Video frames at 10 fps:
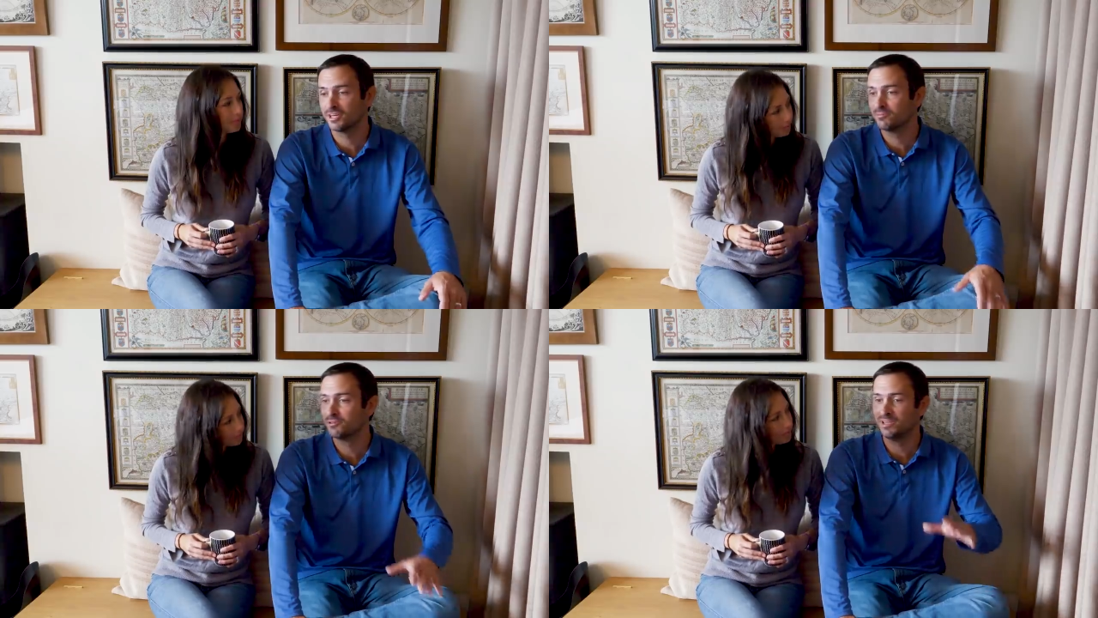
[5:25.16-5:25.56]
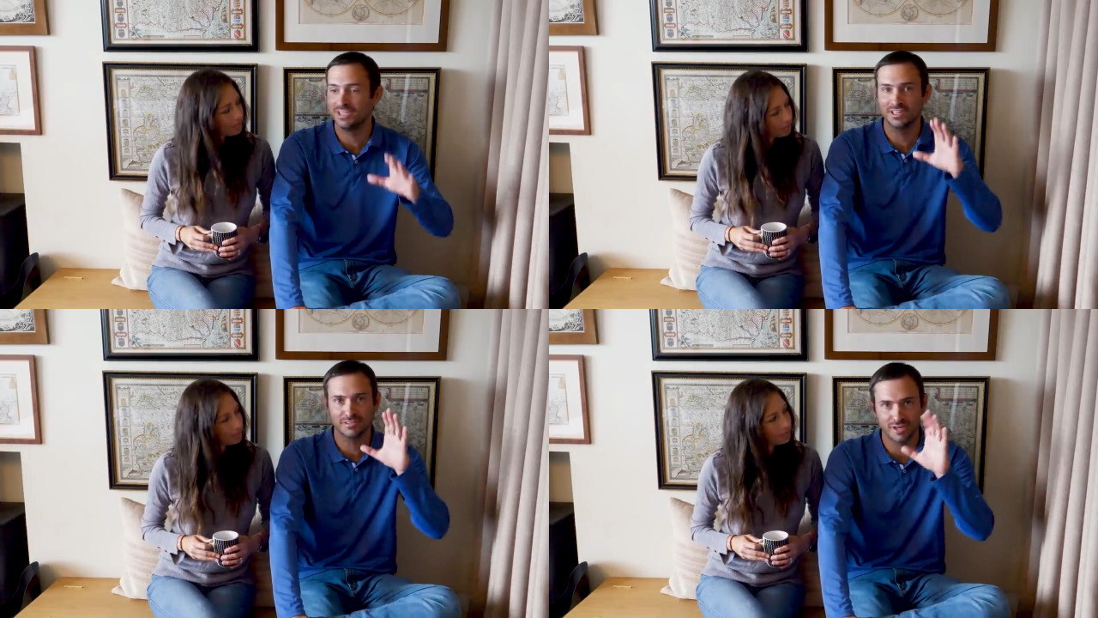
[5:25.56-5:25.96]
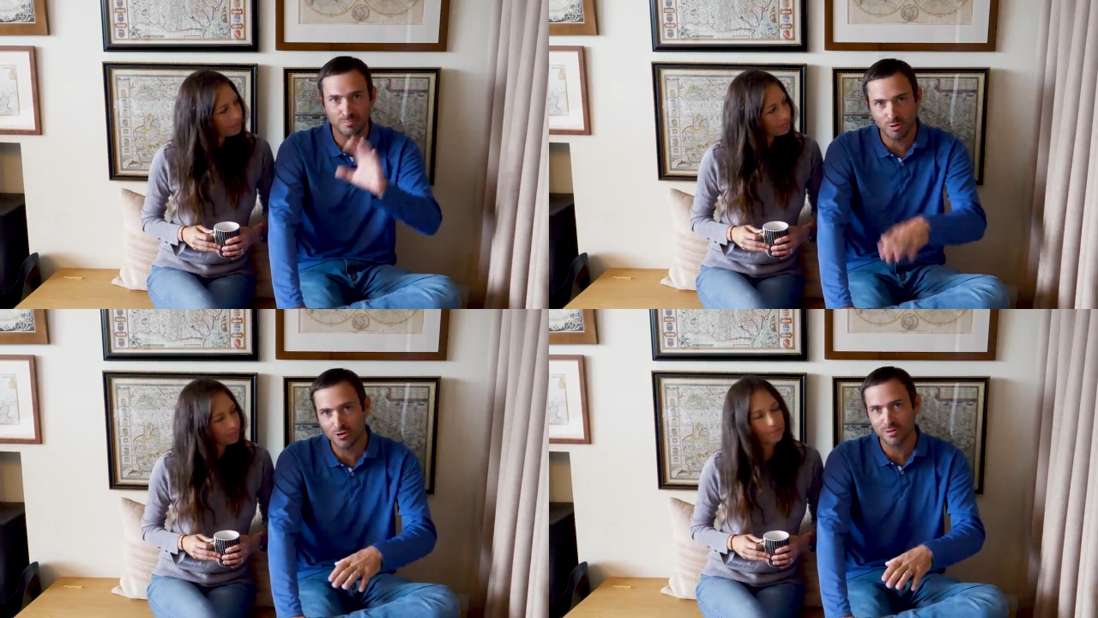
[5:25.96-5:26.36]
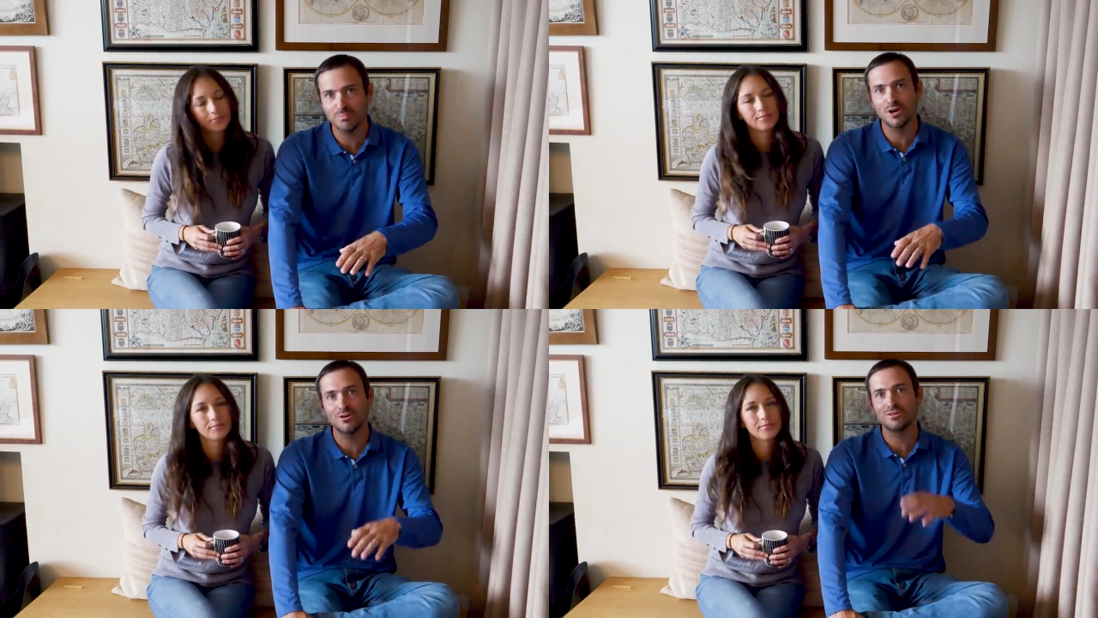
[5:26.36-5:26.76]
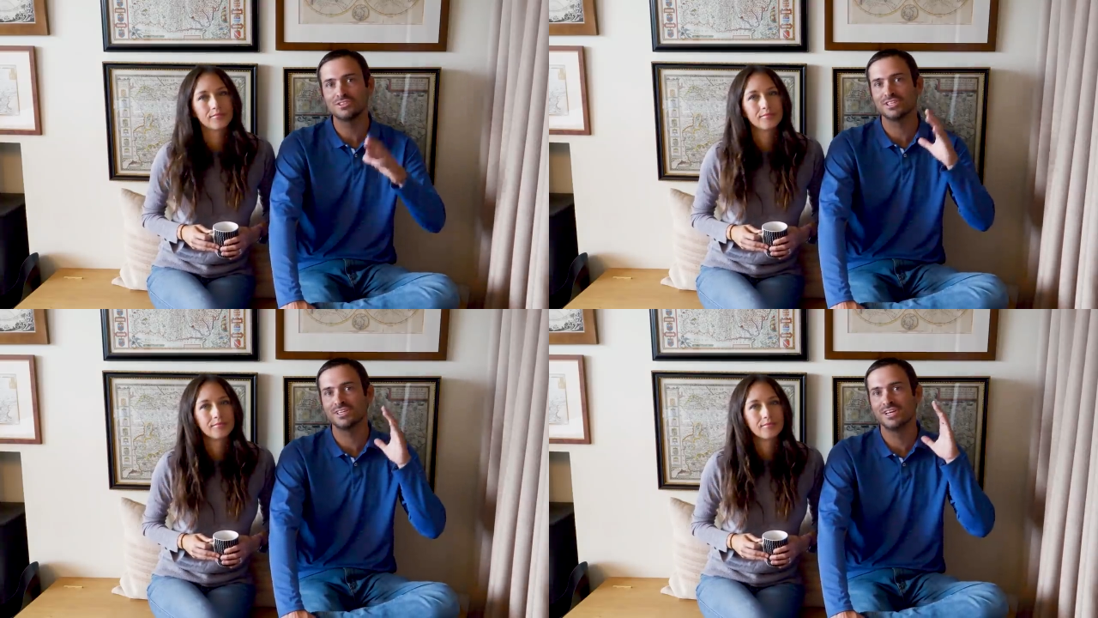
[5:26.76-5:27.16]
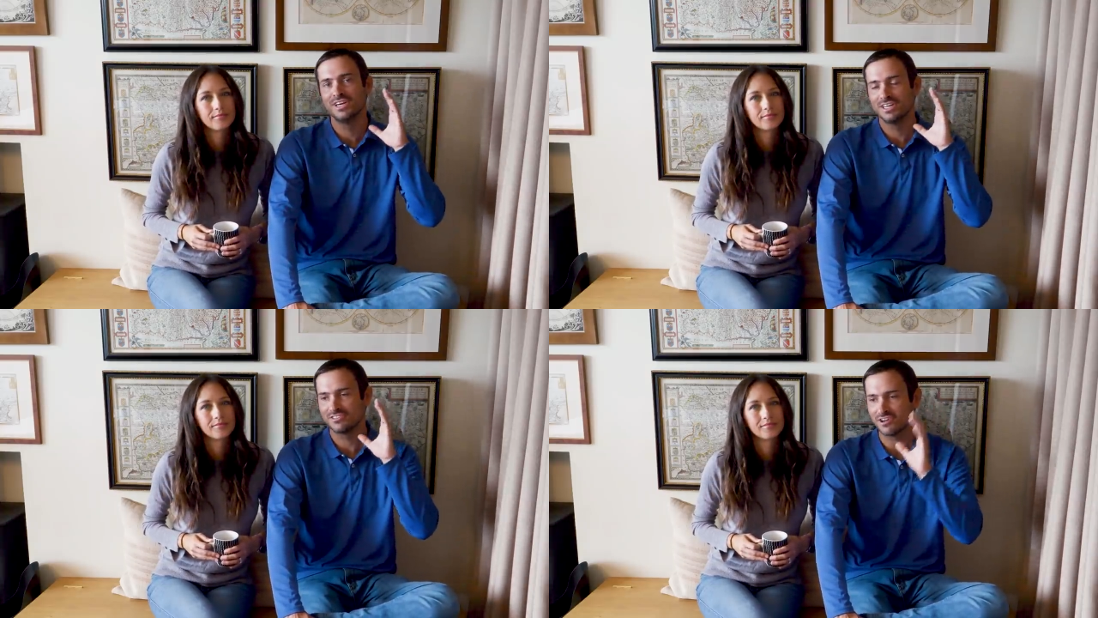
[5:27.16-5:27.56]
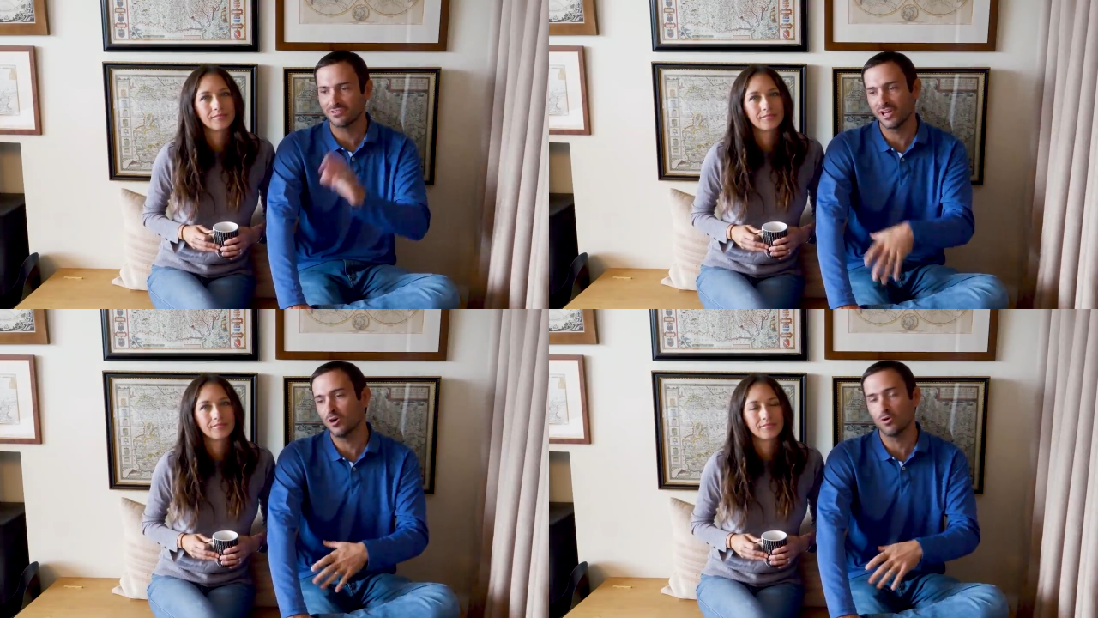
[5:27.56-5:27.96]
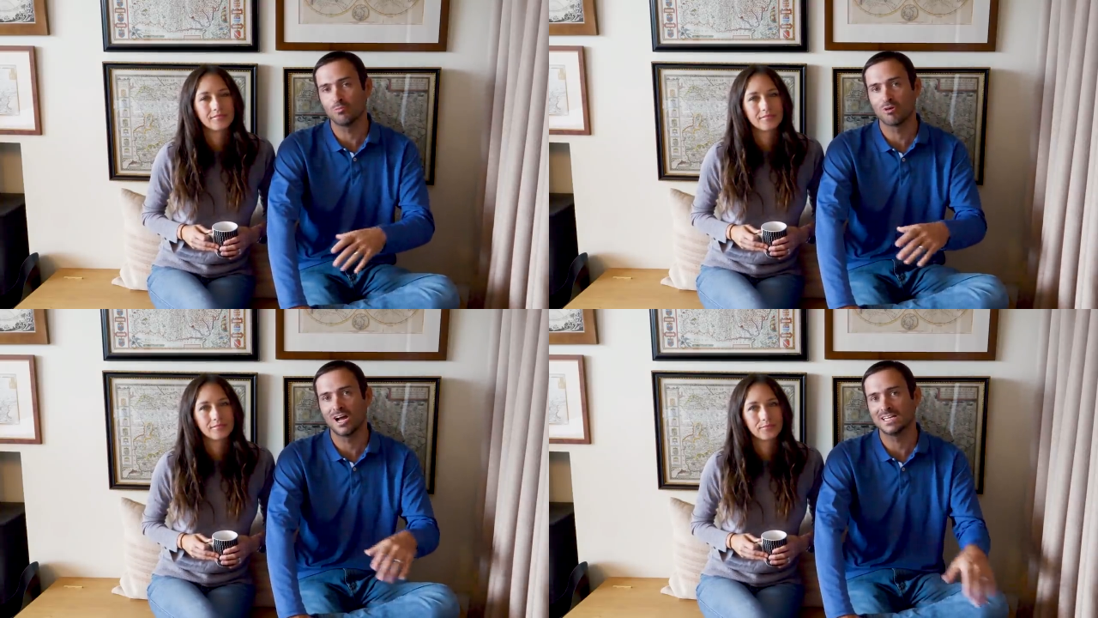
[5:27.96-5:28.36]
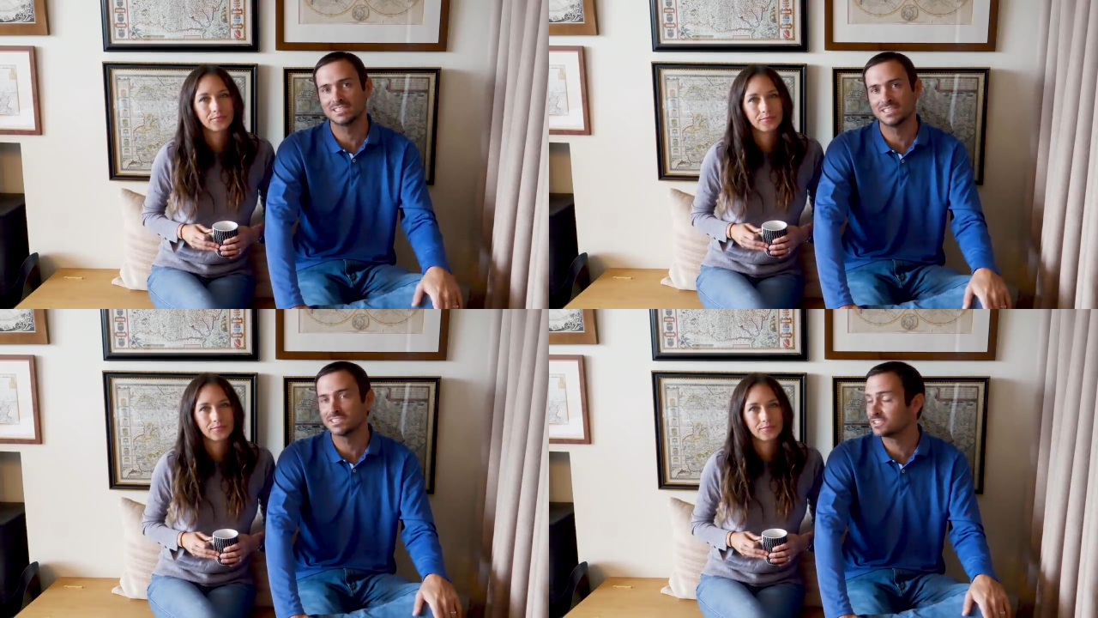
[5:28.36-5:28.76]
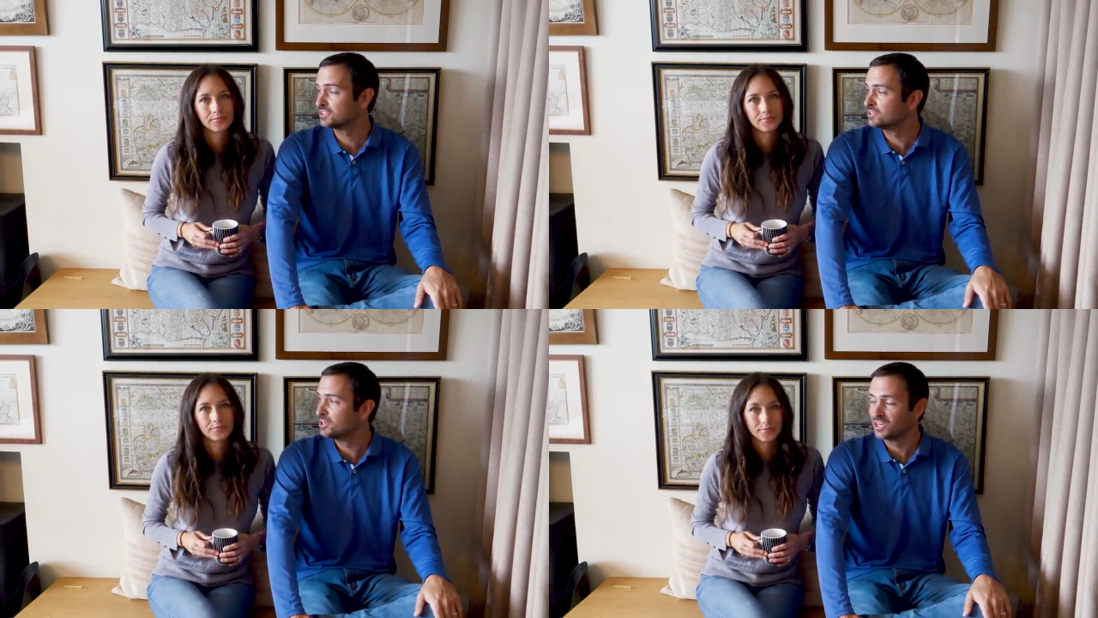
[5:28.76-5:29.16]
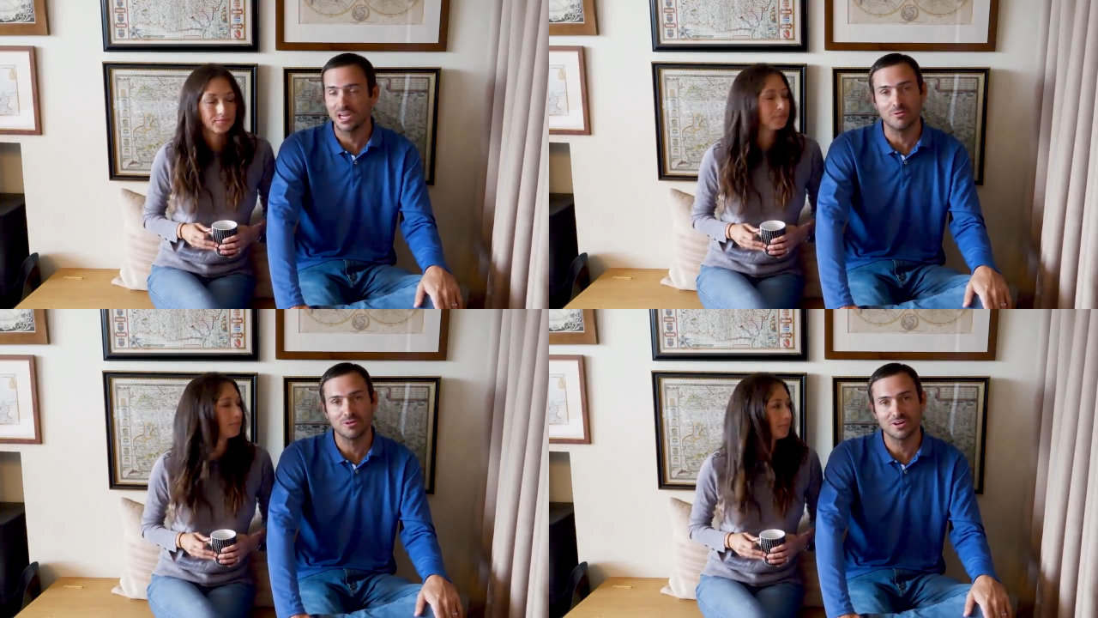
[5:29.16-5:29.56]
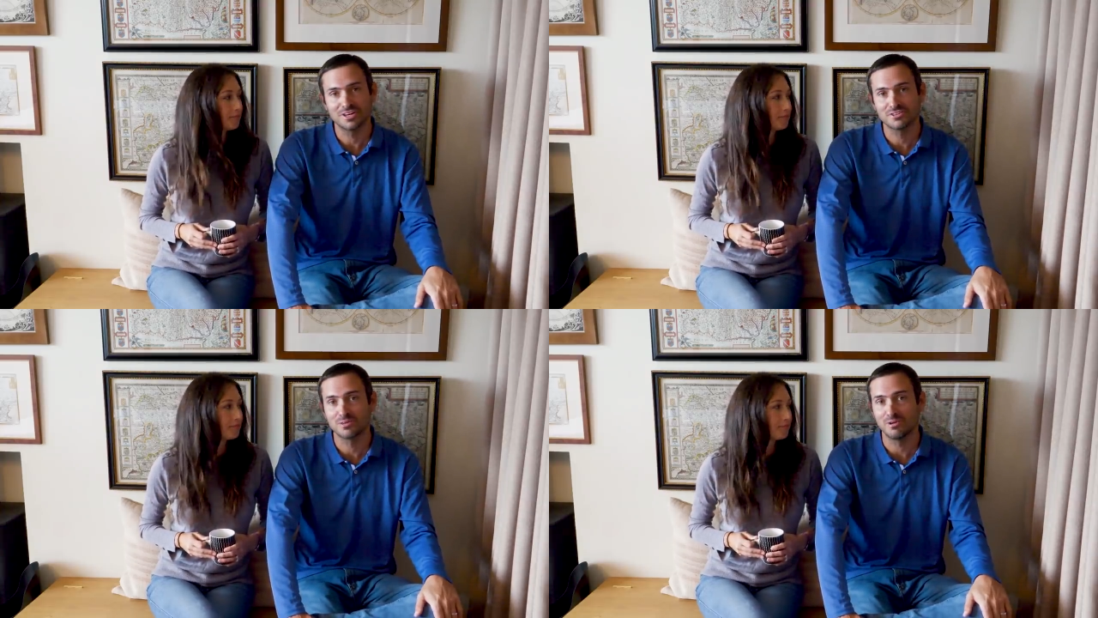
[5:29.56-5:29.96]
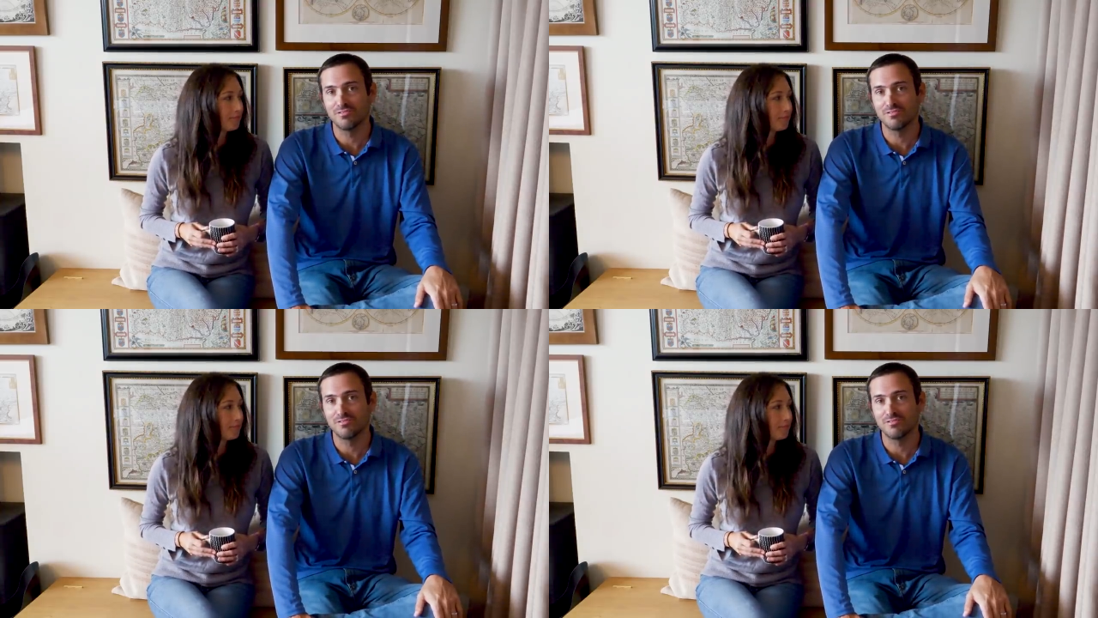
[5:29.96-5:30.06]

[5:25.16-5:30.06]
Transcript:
Speaker 1: him to be living aboard a boat and start that whole process. And yeah, it's going to